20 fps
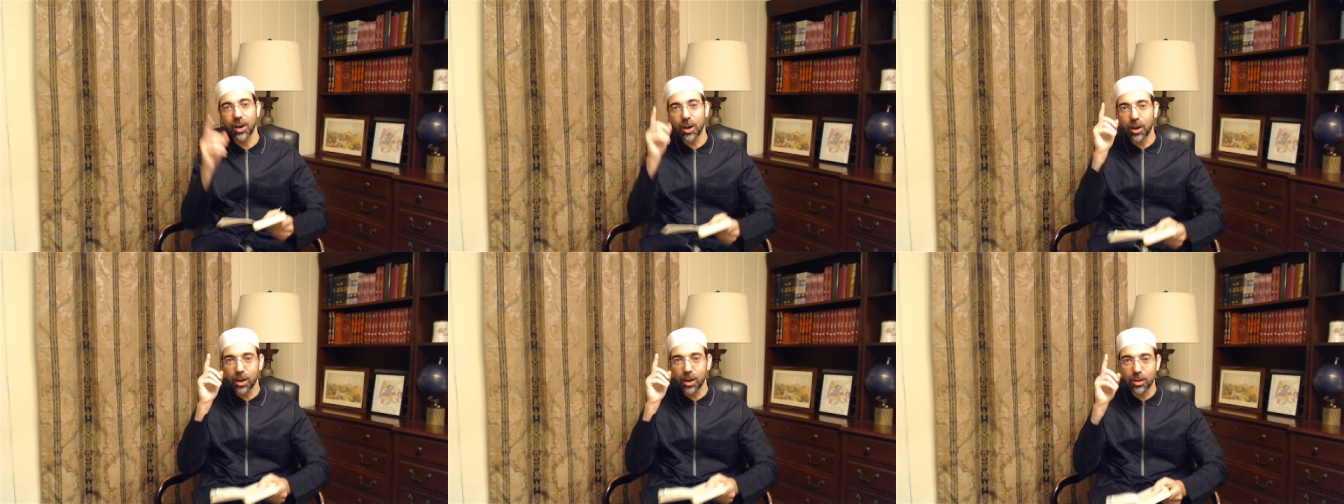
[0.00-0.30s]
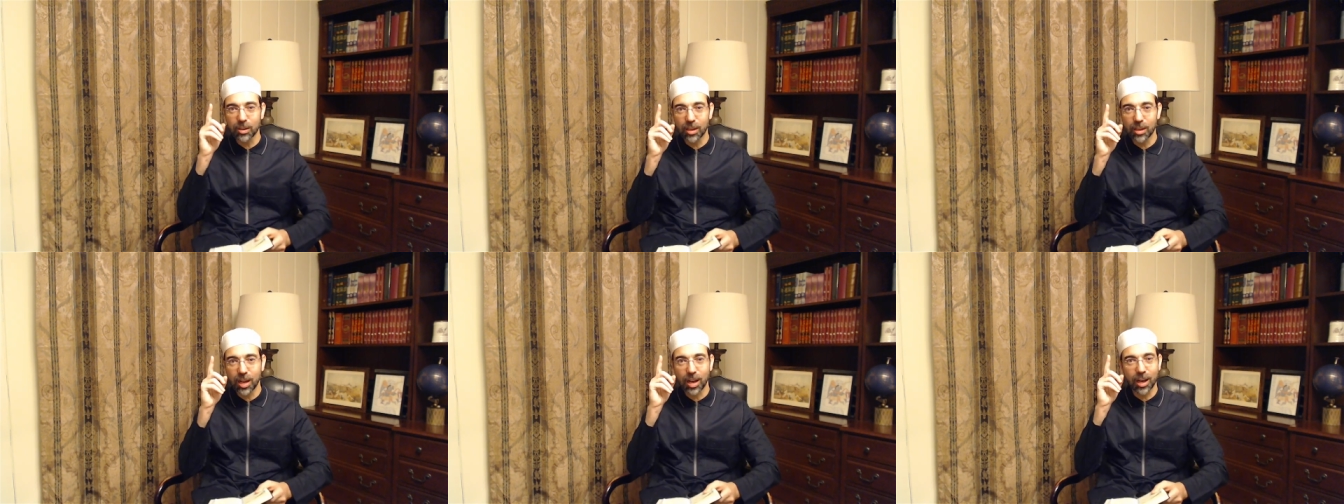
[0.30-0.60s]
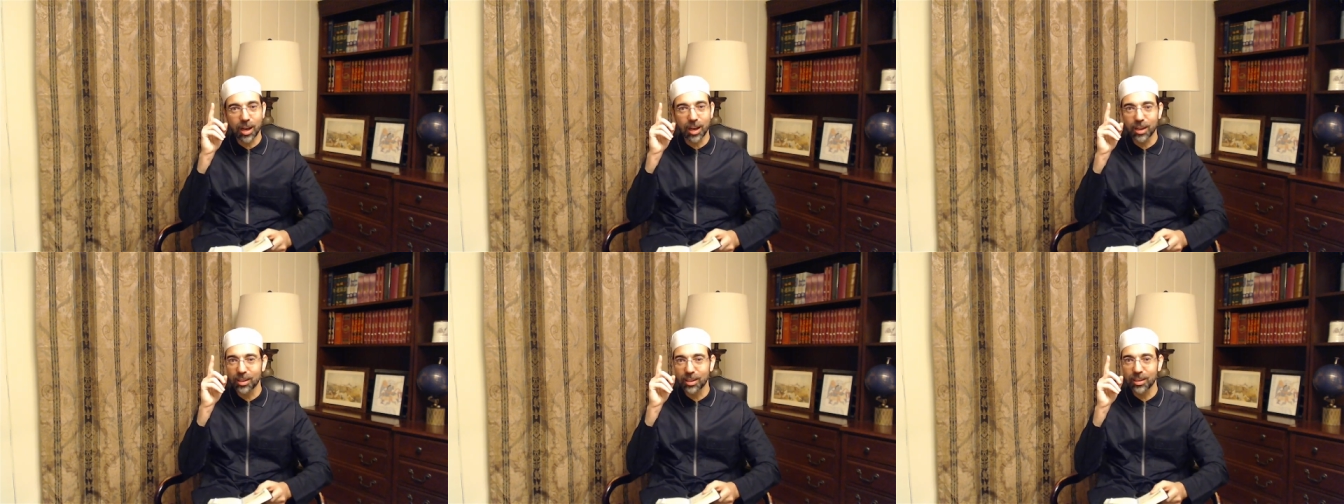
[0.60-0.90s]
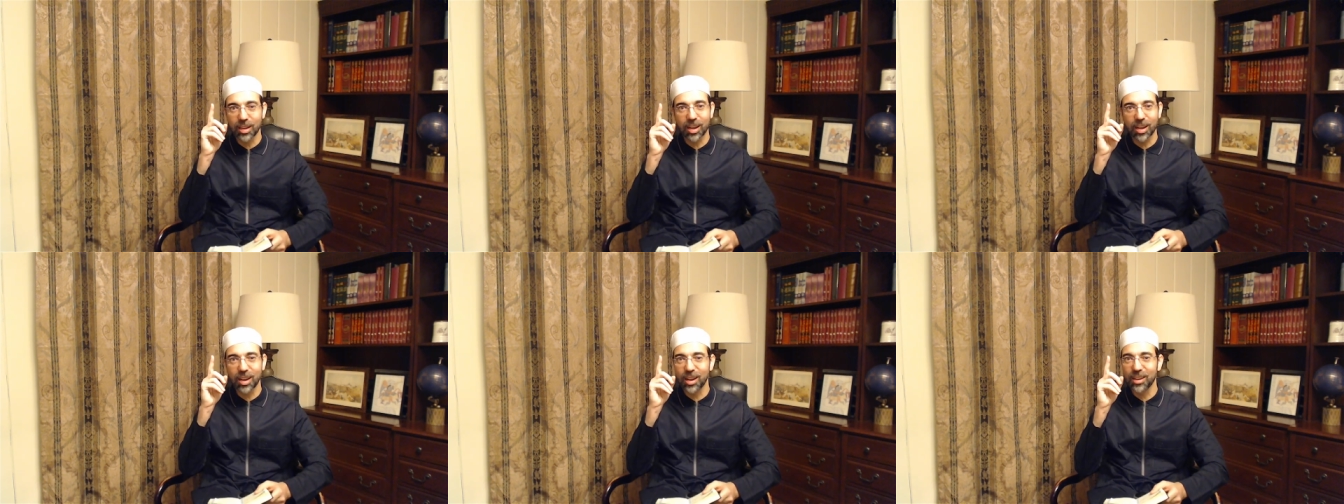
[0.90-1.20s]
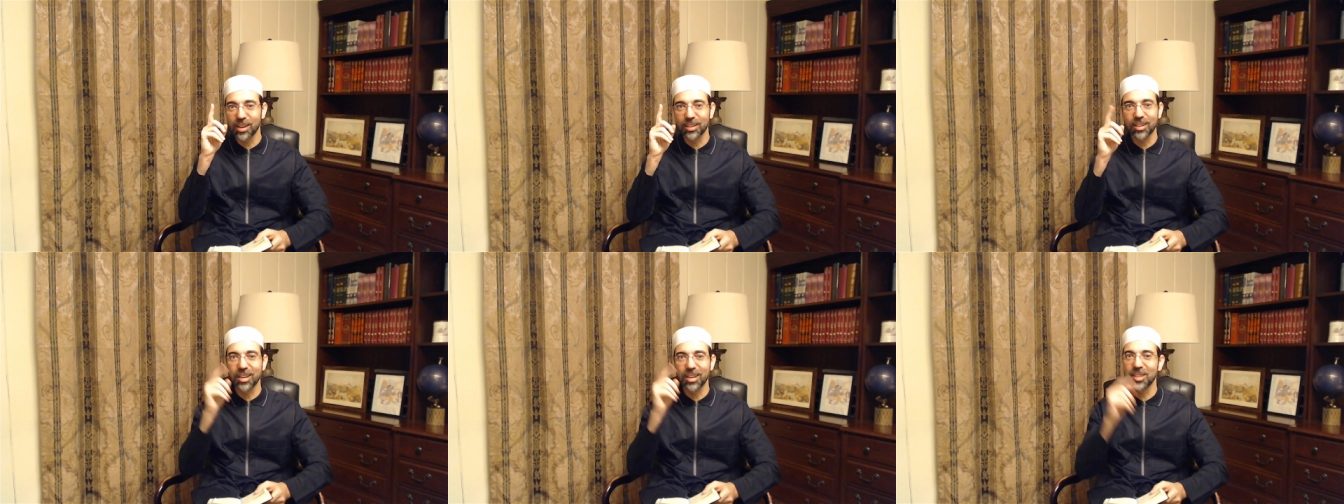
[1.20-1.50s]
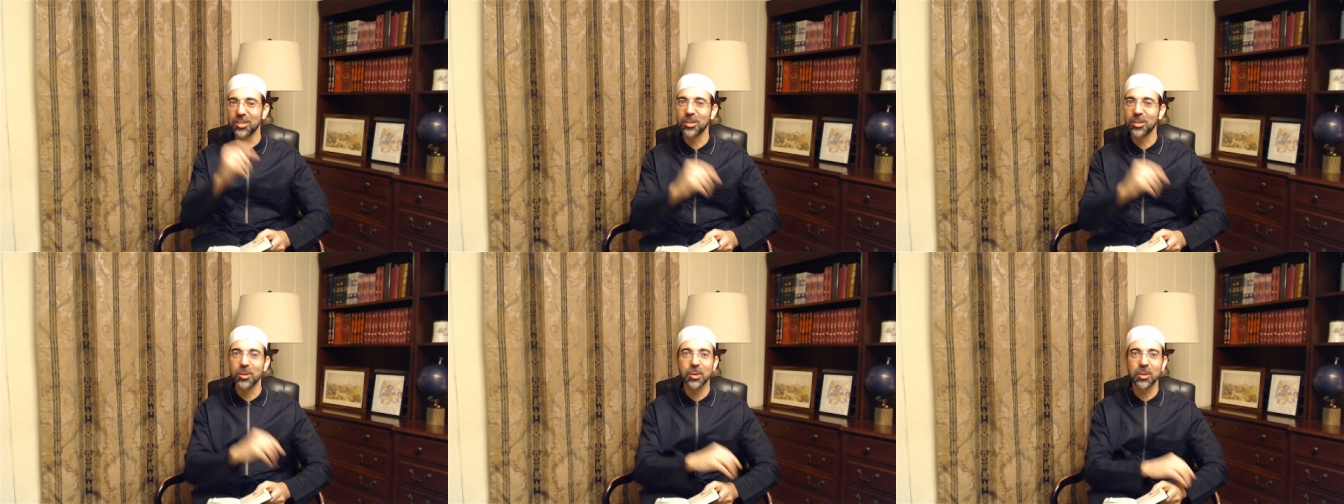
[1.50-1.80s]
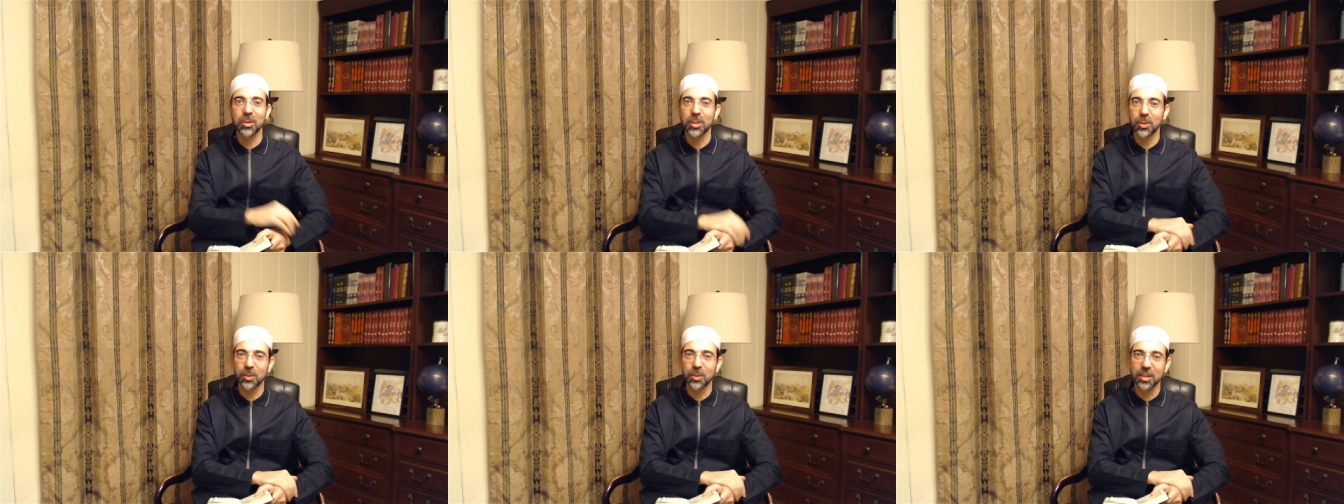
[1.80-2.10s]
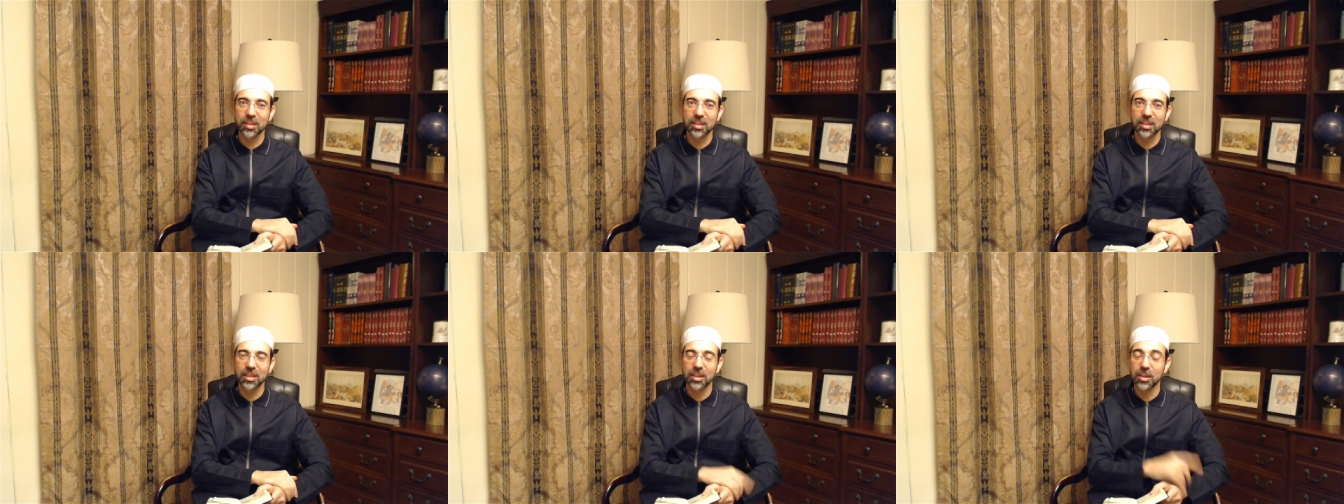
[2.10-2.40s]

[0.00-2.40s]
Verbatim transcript: Allah, Allah, Allah is the only one,